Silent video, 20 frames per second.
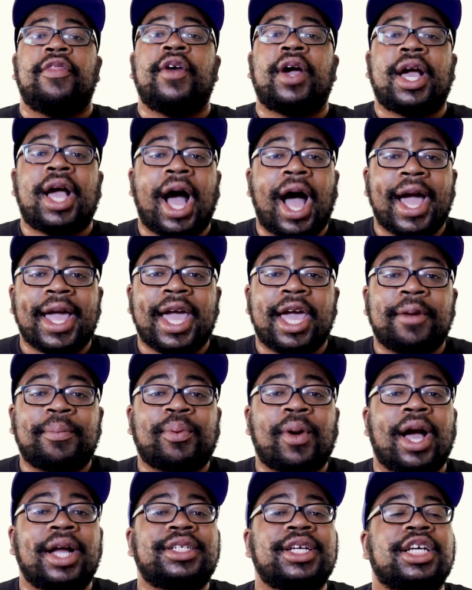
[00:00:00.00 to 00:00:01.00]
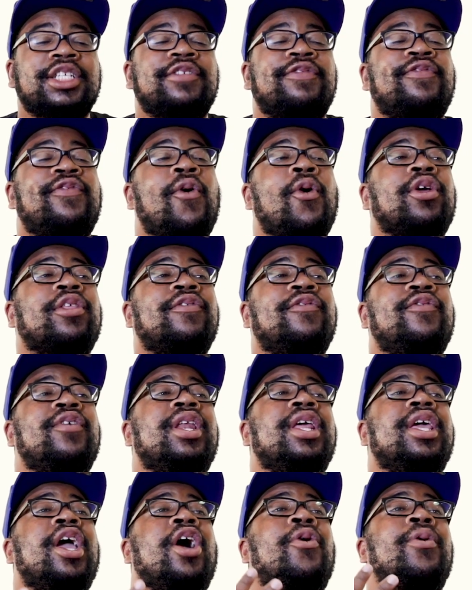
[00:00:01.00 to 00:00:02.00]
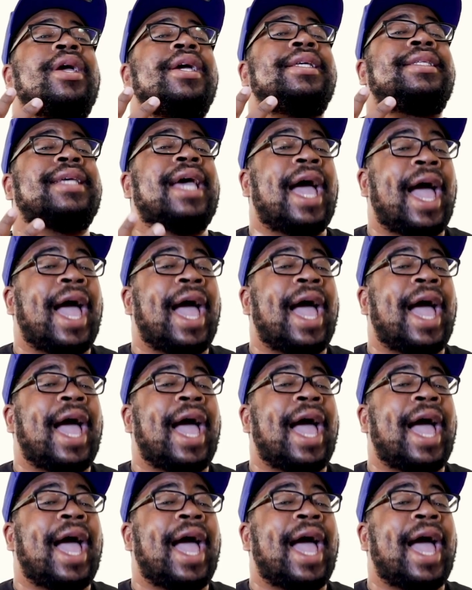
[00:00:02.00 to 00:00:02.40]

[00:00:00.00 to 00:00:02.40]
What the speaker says: The Cayenne project's 4th video is